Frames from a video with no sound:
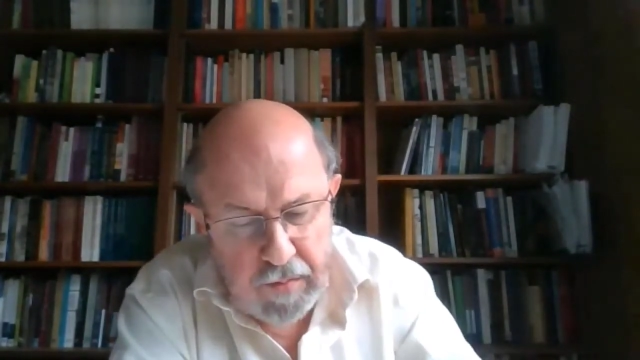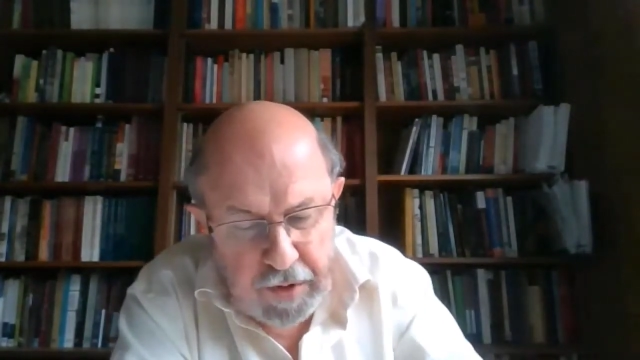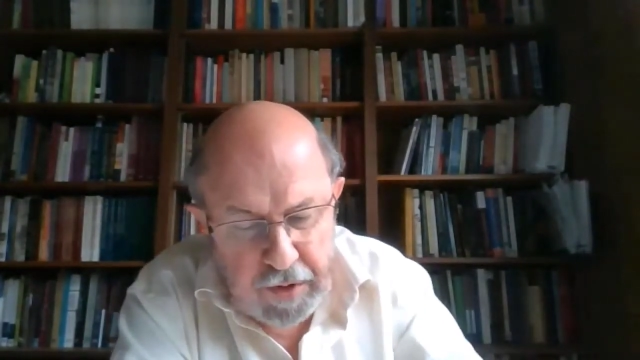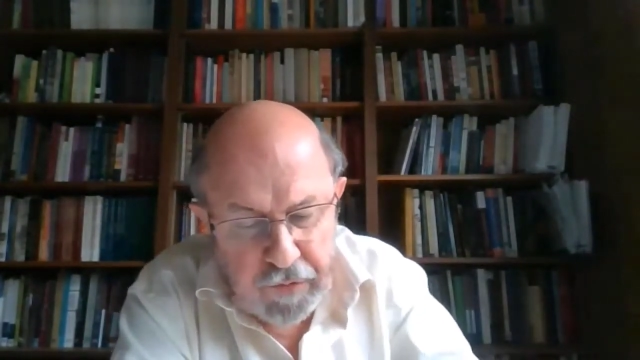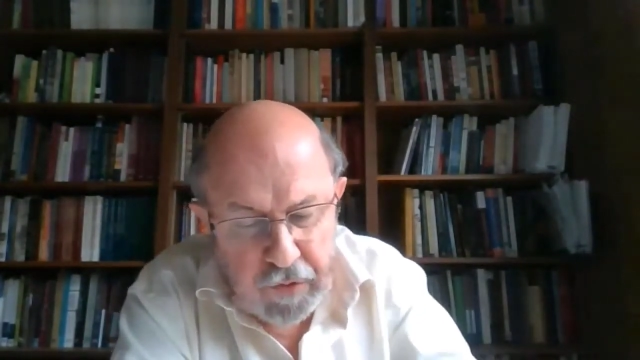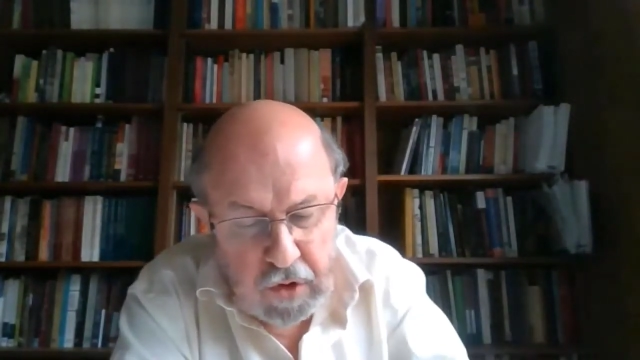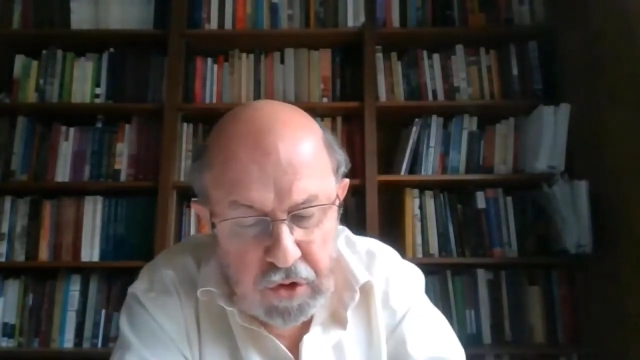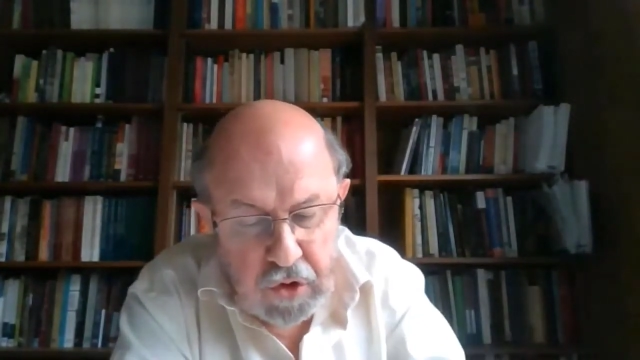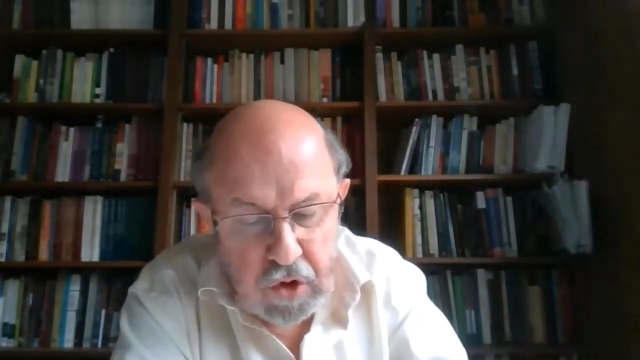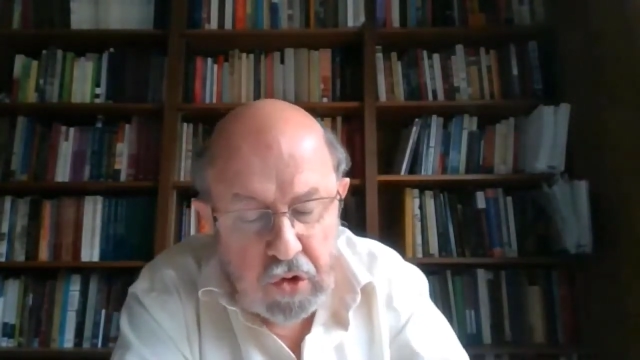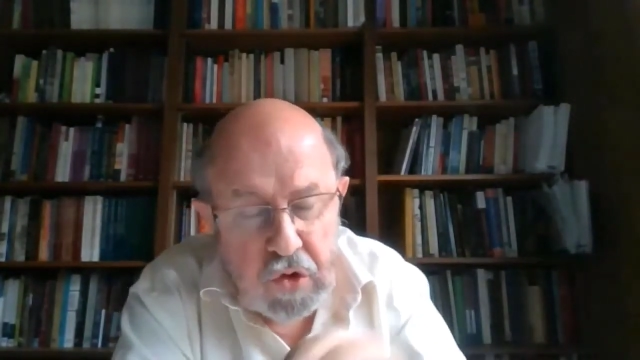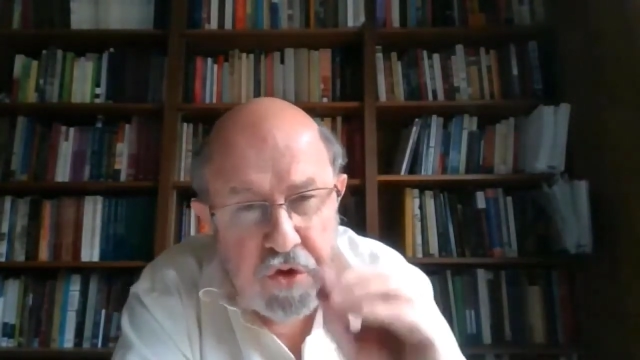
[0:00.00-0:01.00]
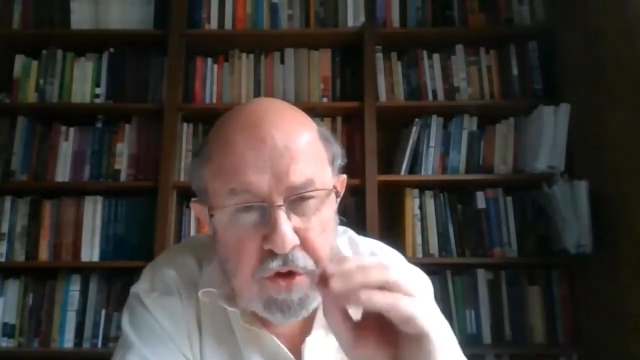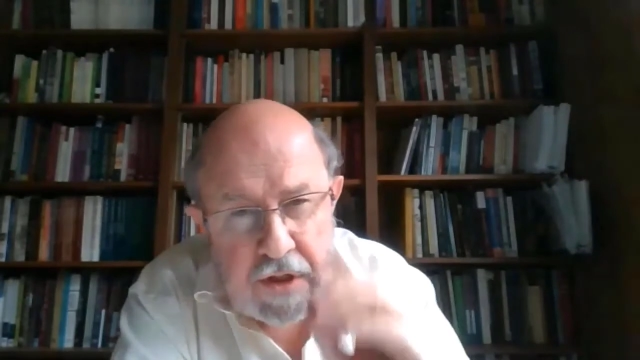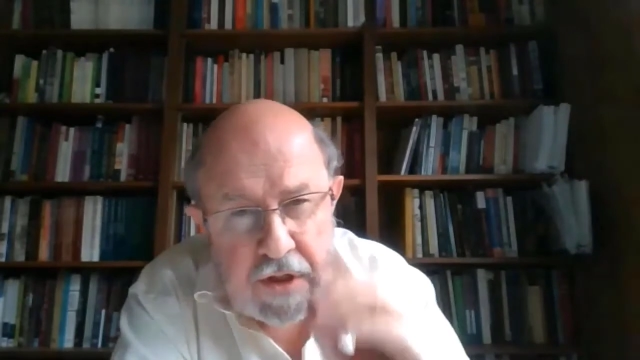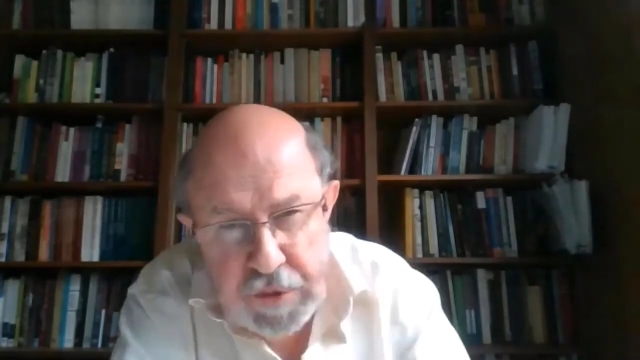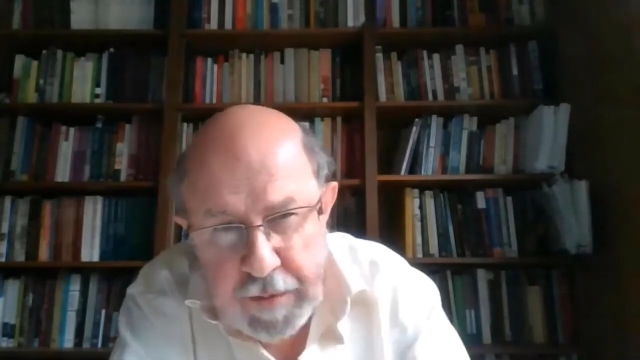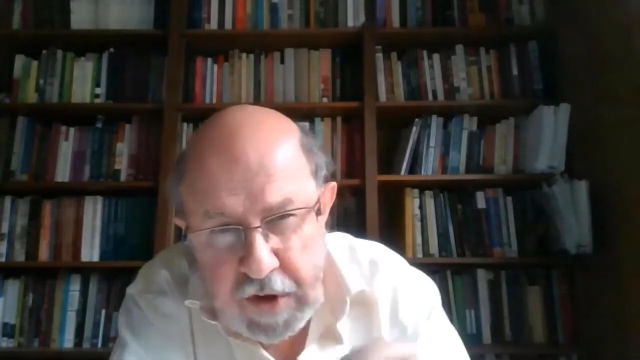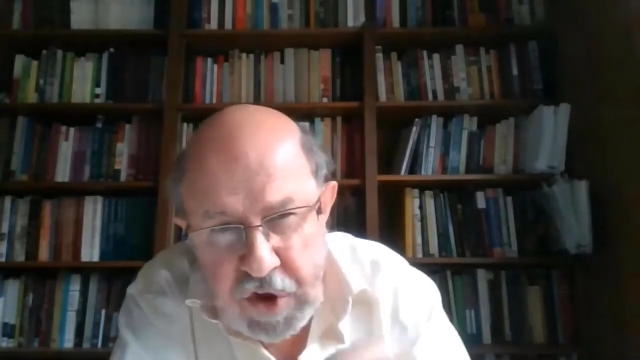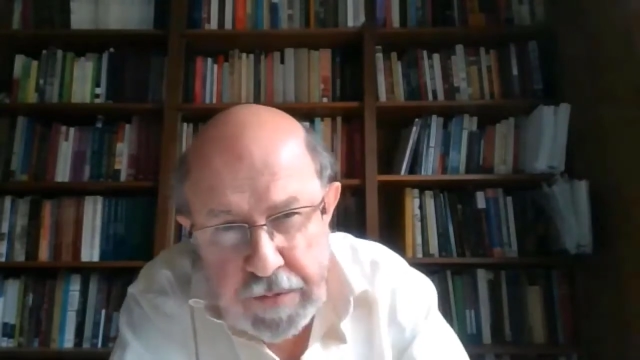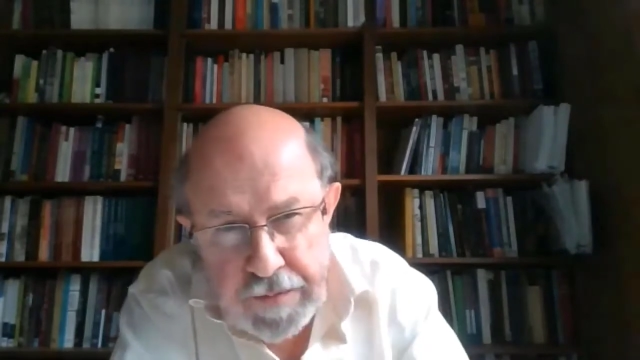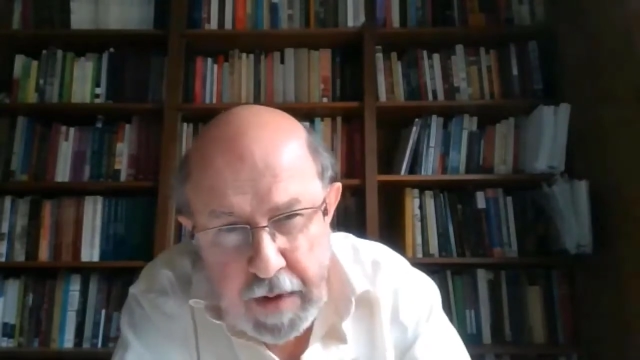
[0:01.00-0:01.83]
prefer to use the expression